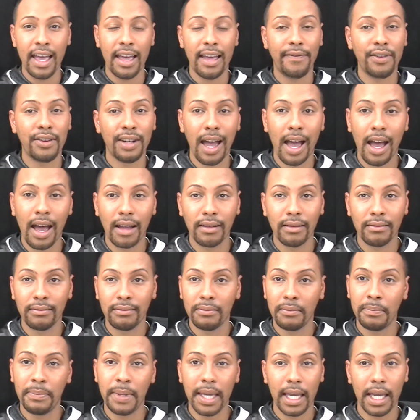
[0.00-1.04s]
If you're not
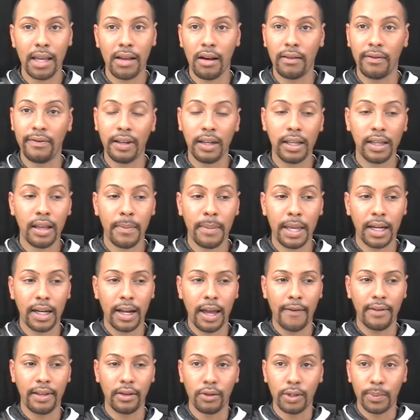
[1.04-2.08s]
big on filling them in and
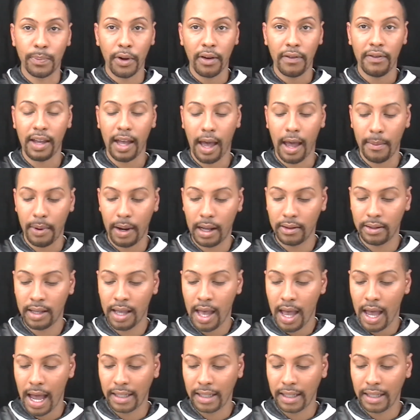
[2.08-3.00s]
having those perfect eyebrows,